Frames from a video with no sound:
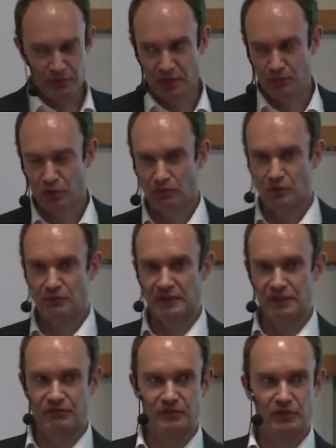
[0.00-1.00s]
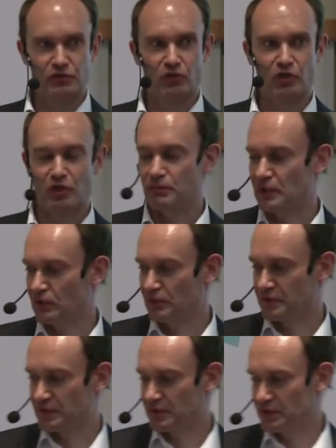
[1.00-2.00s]
be a problem, but if you talk
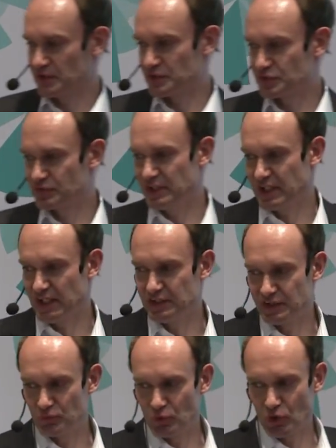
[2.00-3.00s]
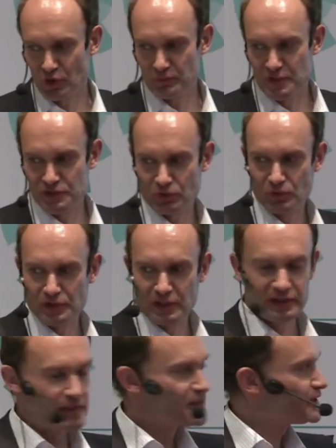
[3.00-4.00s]
about street canyon deployments or
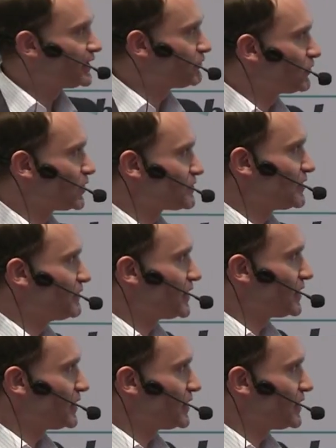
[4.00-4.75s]
ultra-dense networks where we